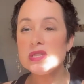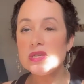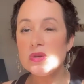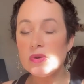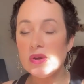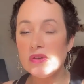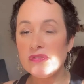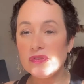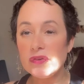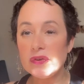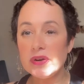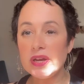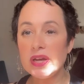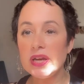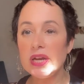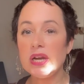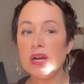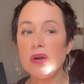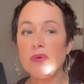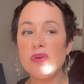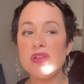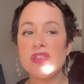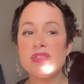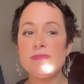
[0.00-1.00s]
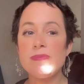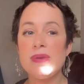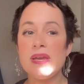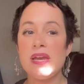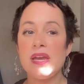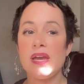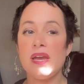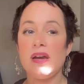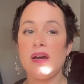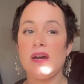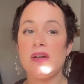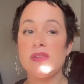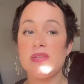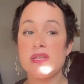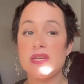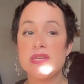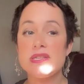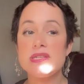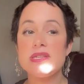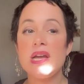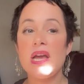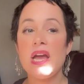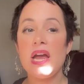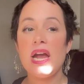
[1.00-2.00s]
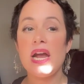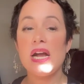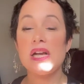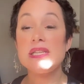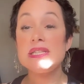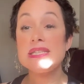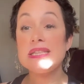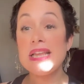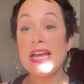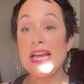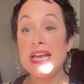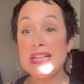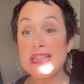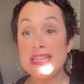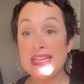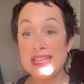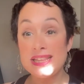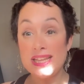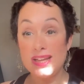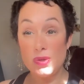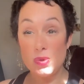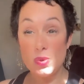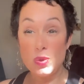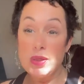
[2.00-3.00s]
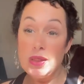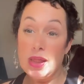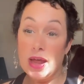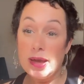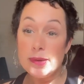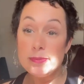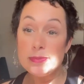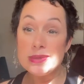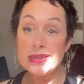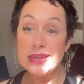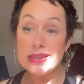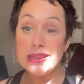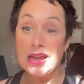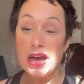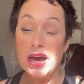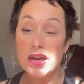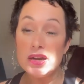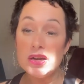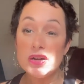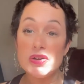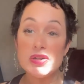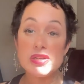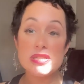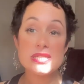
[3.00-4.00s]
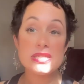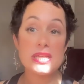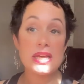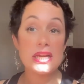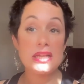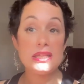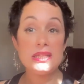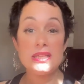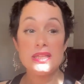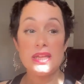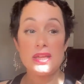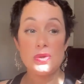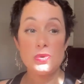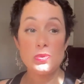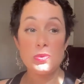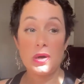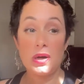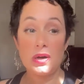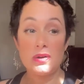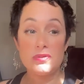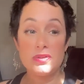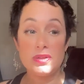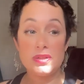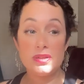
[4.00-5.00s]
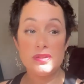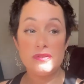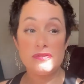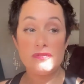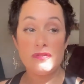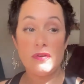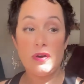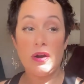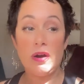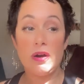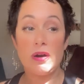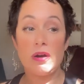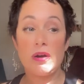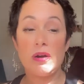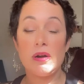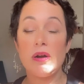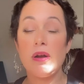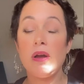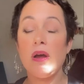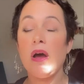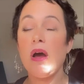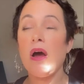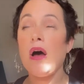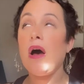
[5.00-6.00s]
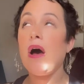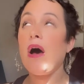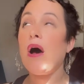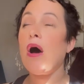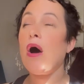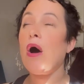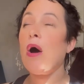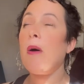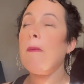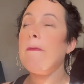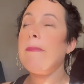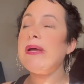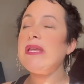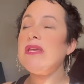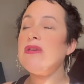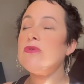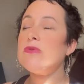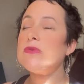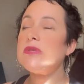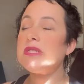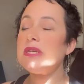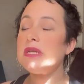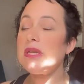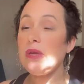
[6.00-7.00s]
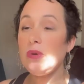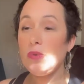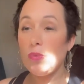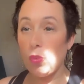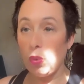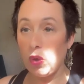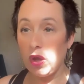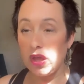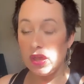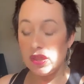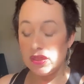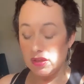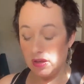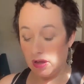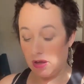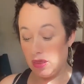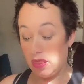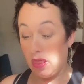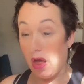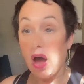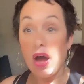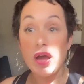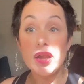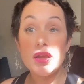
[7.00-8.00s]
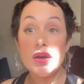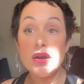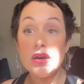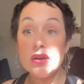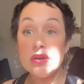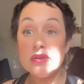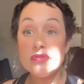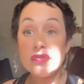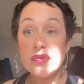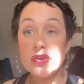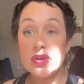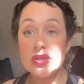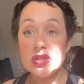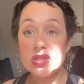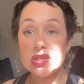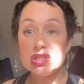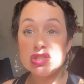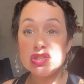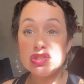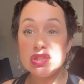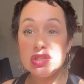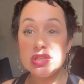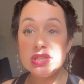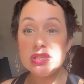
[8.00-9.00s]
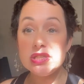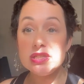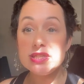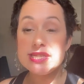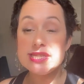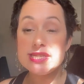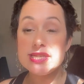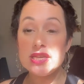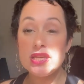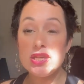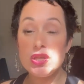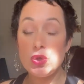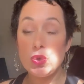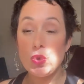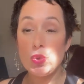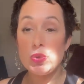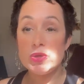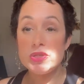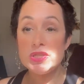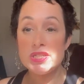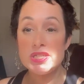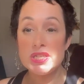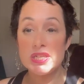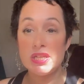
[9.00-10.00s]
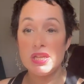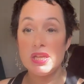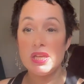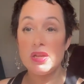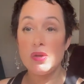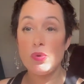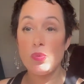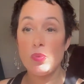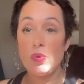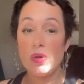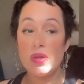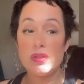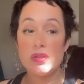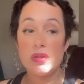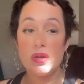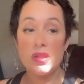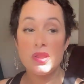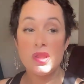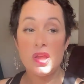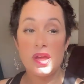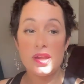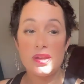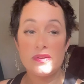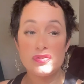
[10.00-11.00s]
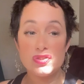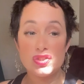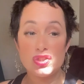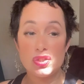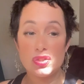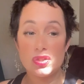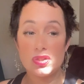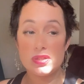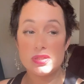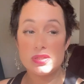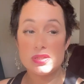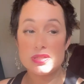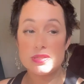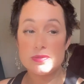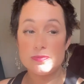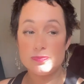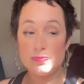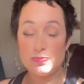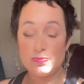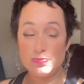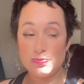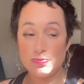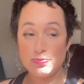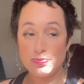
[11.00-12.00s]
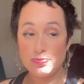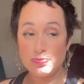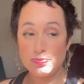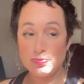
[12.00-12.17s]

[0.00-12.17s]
So if you're here with me on this, it's likely that you climbed the ladder, it's likely that you got really far, but you did it with a lot of conditions, you did it with a lot of shoulds.